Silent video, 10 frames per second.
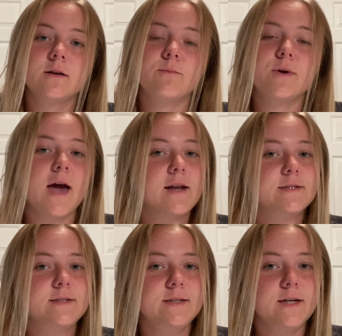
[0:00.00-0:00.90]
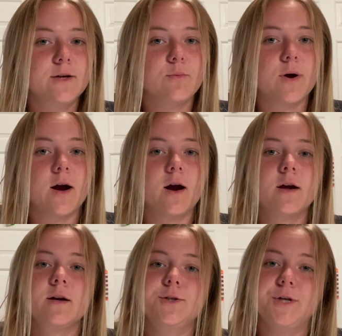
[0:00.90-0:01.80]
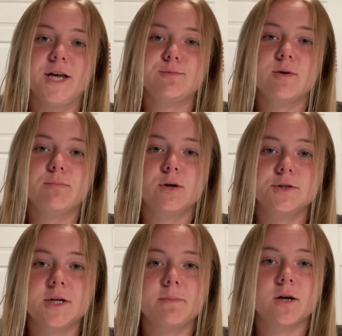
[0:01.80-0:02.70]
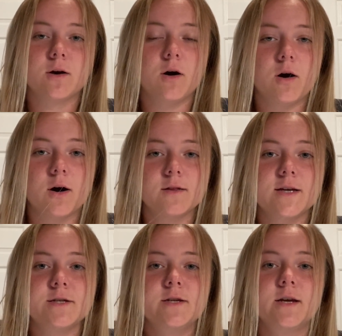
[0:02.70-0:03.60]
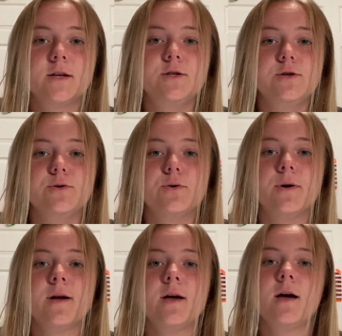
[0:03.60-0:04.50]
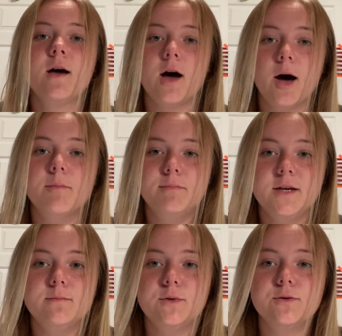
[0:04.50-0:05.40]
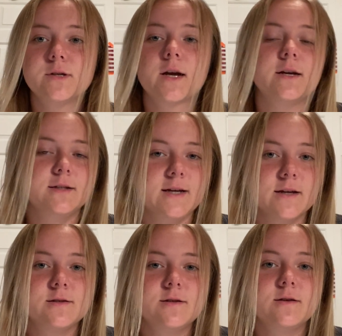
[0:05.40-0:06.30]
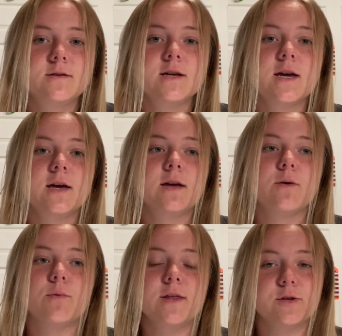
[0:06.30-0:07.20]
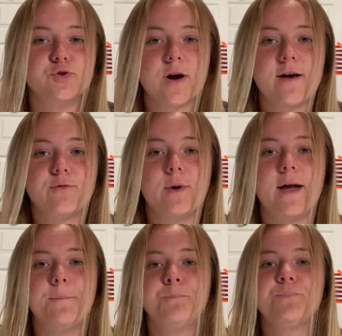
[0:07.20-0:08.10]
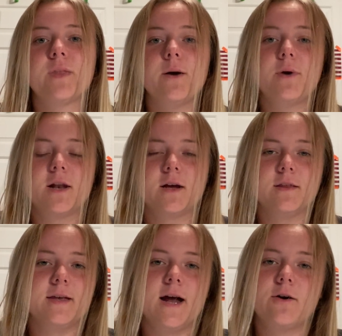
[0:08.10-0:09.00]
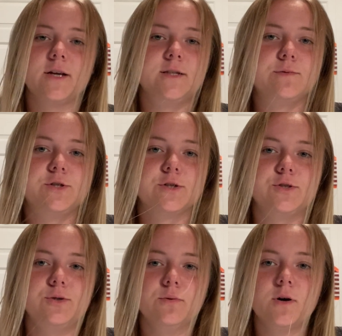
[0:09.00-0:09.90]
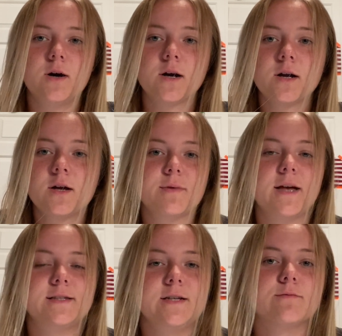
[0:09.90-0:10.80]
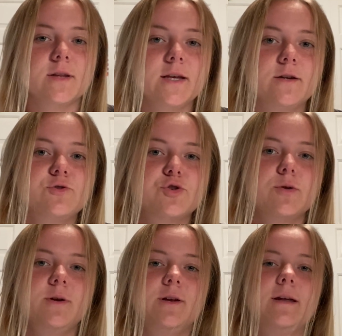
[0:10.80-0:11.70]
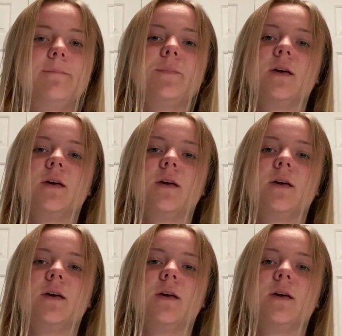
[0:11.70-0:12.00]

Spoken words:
we had a scene where Jasmine pulls up in a car listening to upbeat music and dances in the driveway, and we had to cut that out because it was just too long. But that scene really contributed